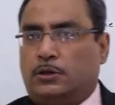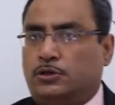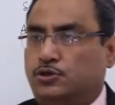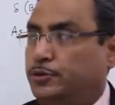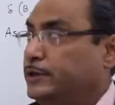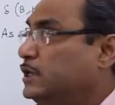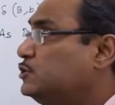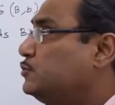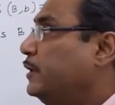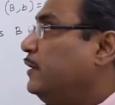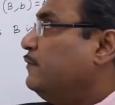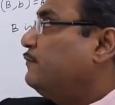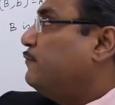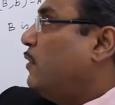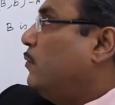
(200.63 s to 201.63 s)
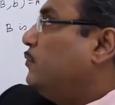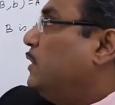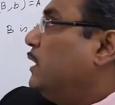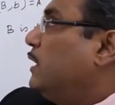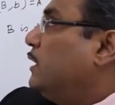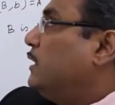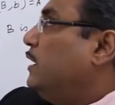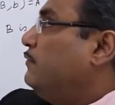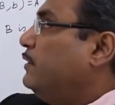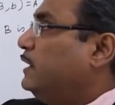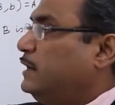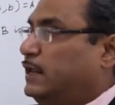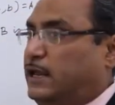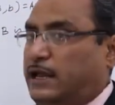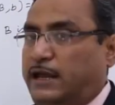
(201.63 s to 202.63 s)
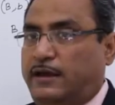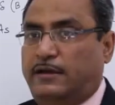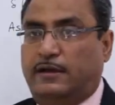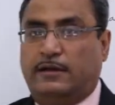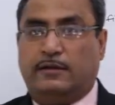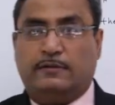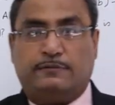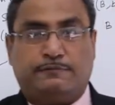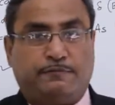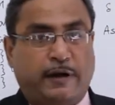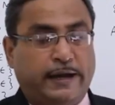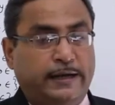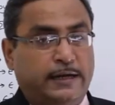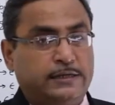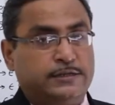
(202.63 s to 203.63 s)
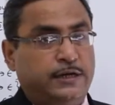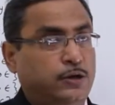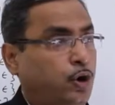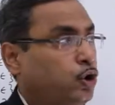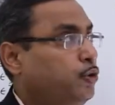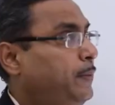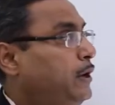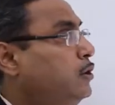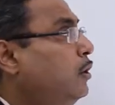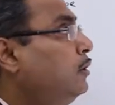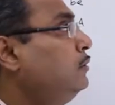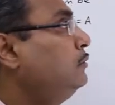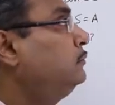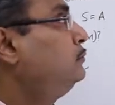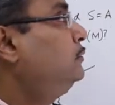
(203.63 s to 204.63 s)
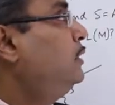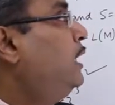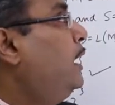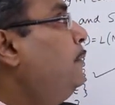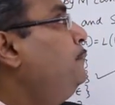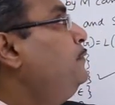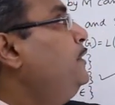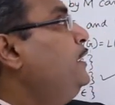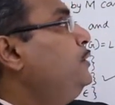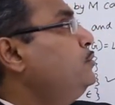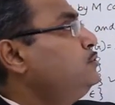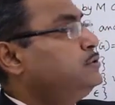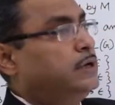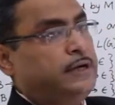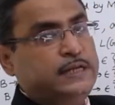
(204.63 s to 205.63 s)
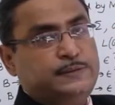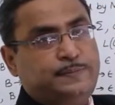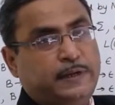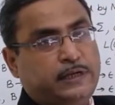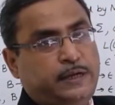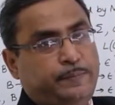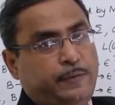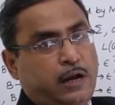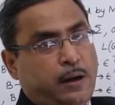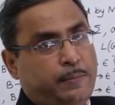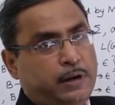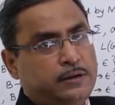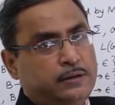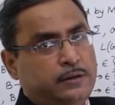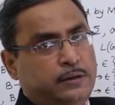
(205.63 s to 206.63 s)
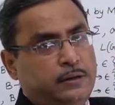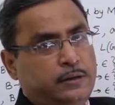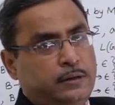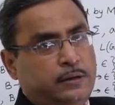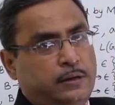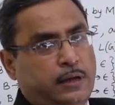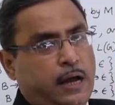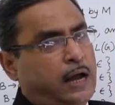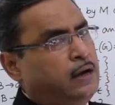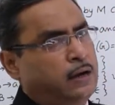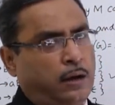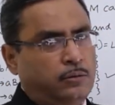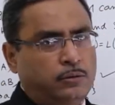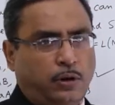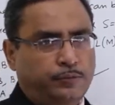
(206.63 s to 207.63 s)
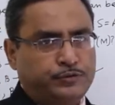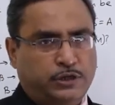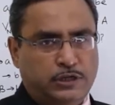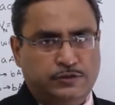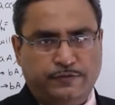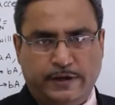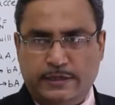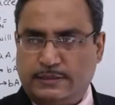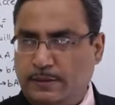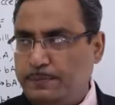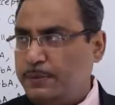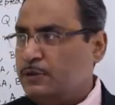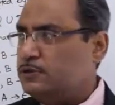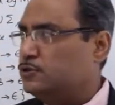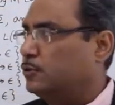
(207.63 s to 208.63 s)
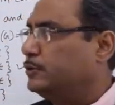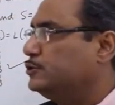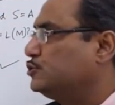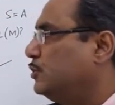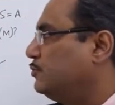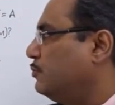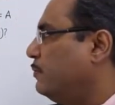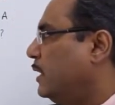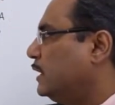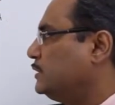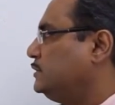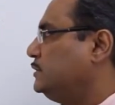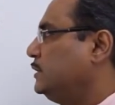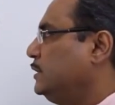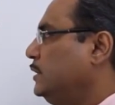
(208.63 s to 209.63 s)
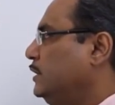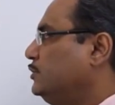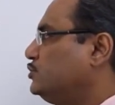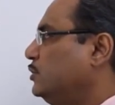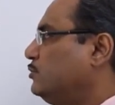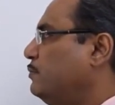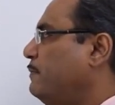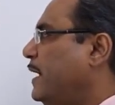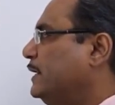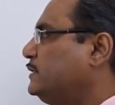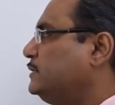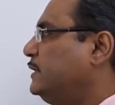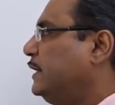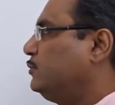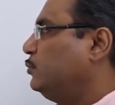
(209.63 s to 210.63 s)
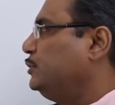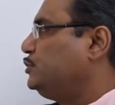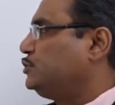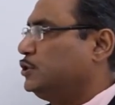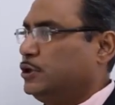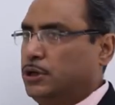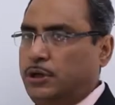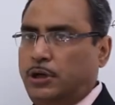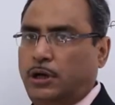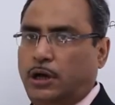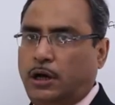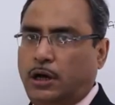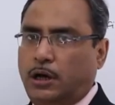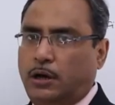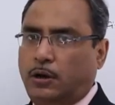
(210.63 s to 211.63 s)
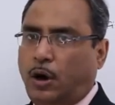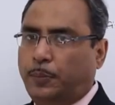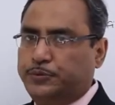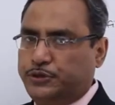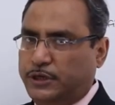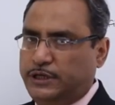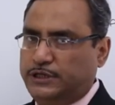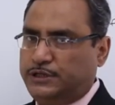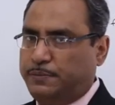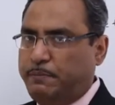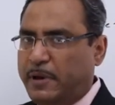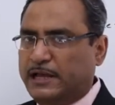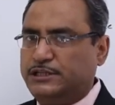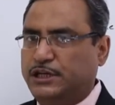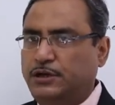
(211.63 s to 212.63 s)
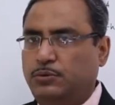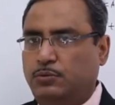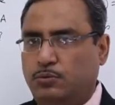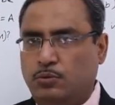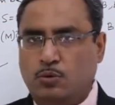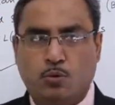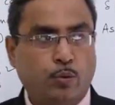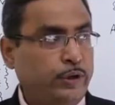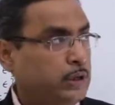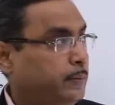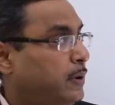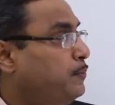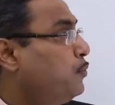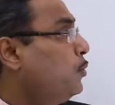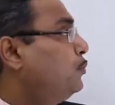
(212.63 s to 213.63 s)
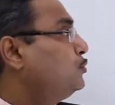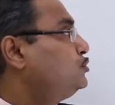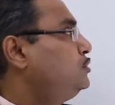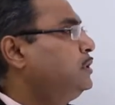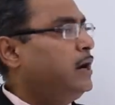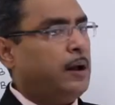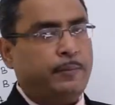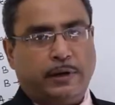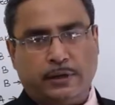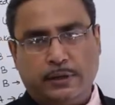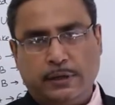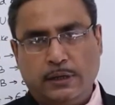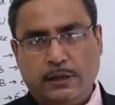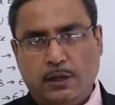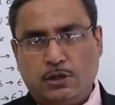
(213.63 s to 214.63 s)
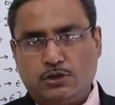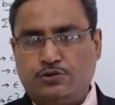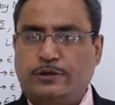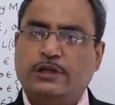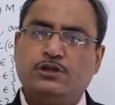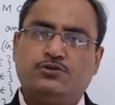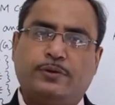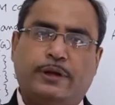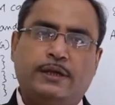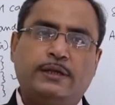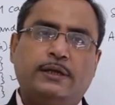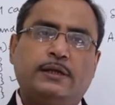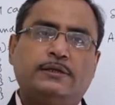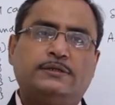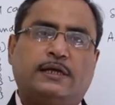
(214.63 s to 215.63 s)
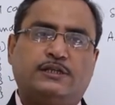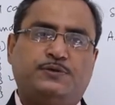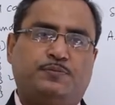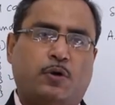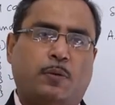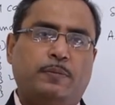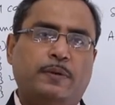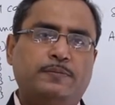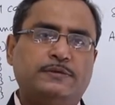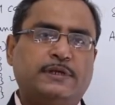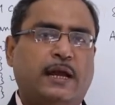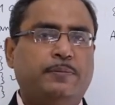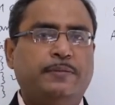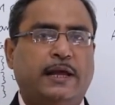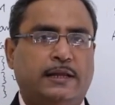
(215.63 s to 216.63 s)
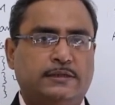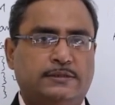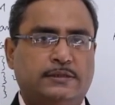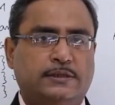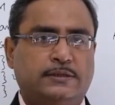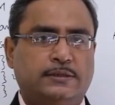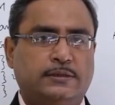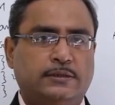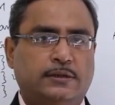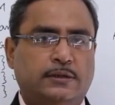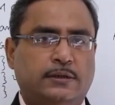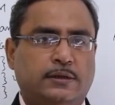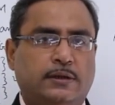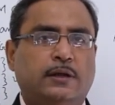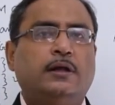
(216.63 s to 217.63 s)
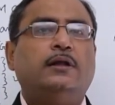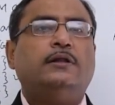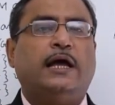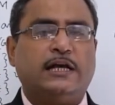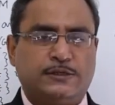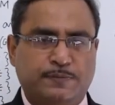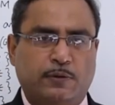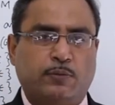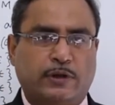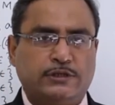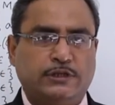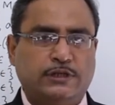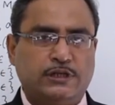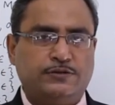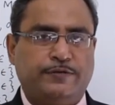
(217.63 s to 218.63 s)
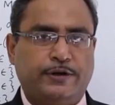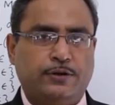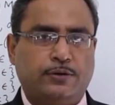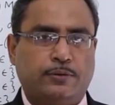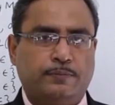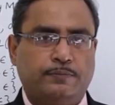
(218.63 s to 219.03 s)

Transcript: So, in this way from the given a uh, finite state automaton, I've uh, deduced the respective grammar and now the option is very simple. So, you should have to match, you should have to match that which uh, option is matching with our proposed grammar. So in this way, such problems can be answered. Thanks for watching this video.